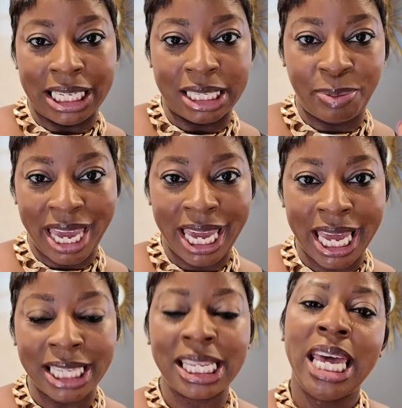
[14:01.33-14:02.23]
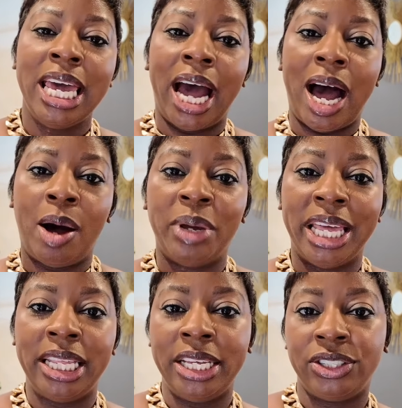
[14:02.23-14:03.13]
these pants,
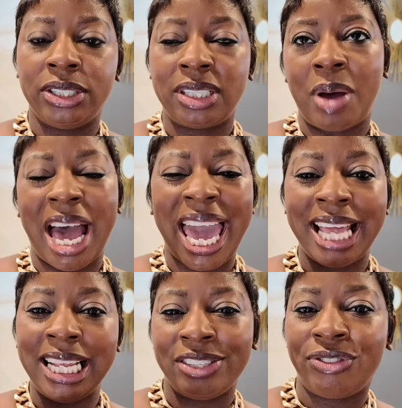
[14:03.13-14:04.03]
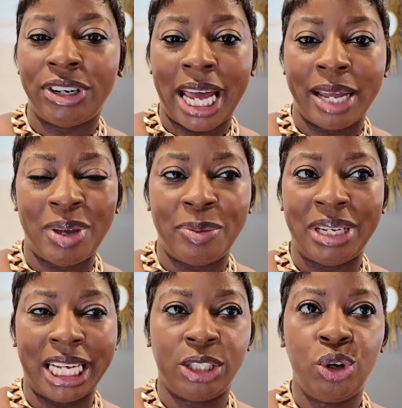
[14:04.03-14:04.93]
and these are some, I had these for like maybe
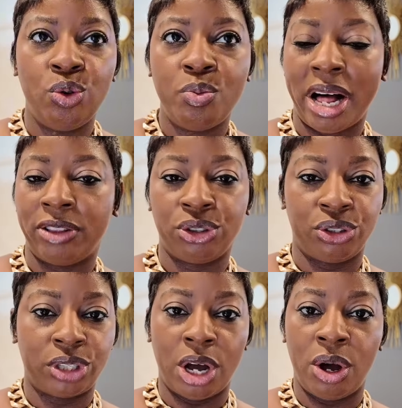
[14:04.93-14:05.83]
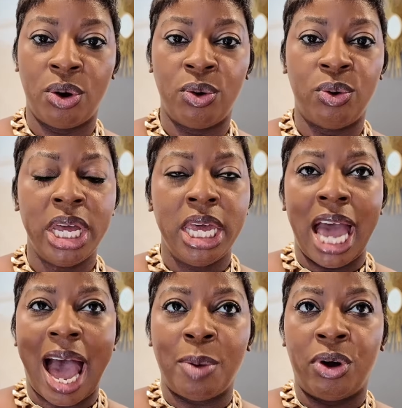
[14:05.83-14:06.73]
like 2 months or so.
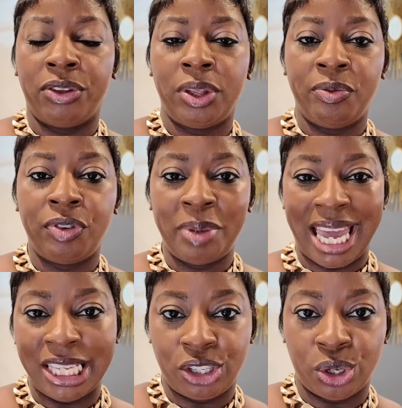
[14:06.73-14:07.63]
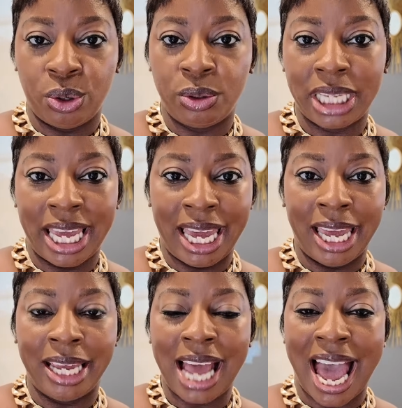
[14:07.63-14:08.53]
I bought them from ASOS
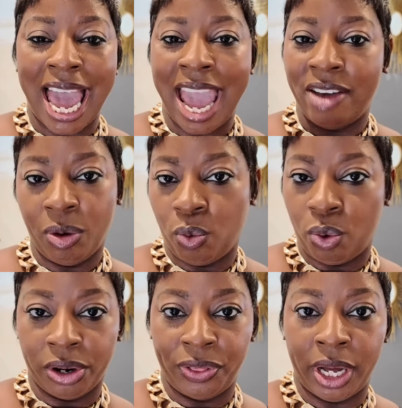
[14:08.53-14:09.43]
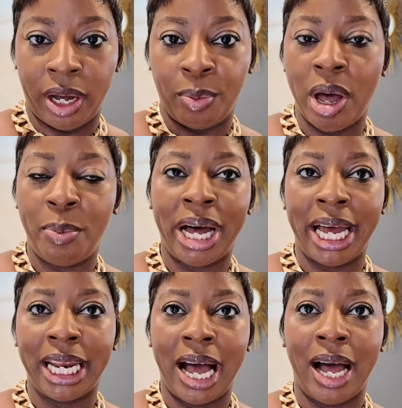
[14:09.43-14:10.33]
and I haven't worn them,
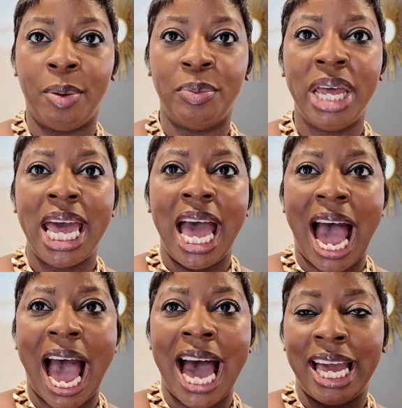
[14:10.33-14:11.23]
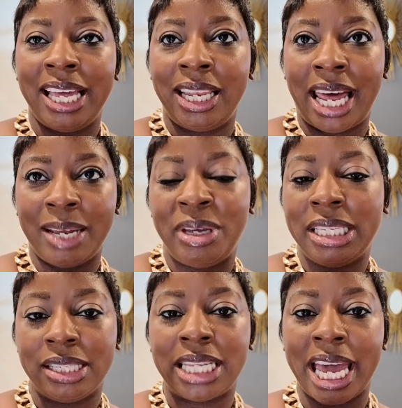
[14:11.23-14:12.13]
but I like
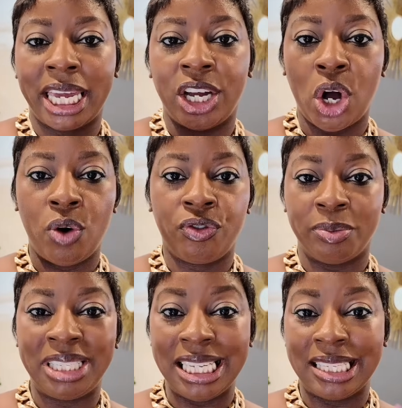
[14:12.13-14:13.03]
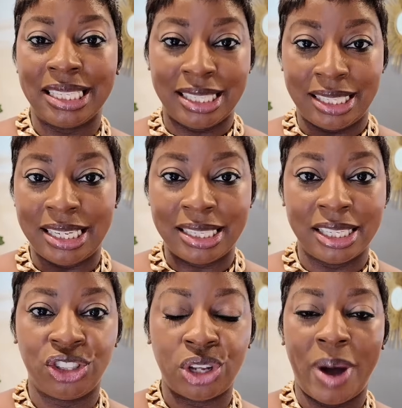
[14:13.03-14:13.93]
pieces that can go from season to
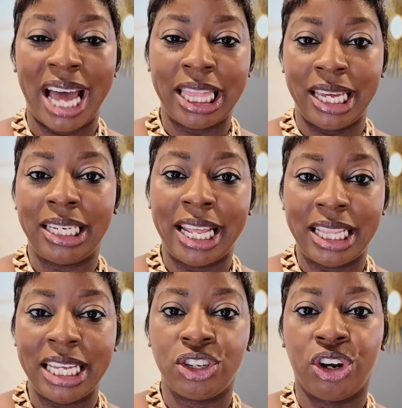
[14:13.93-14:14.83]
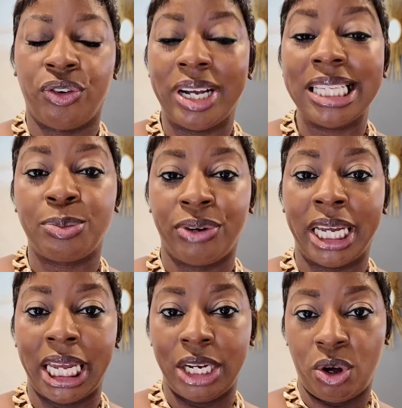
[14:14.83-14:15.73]
season. So I think that these are a great
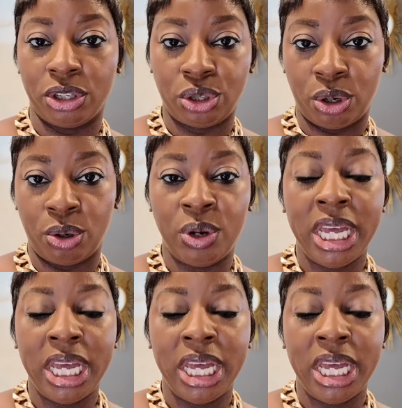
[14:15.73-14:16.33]
spring and also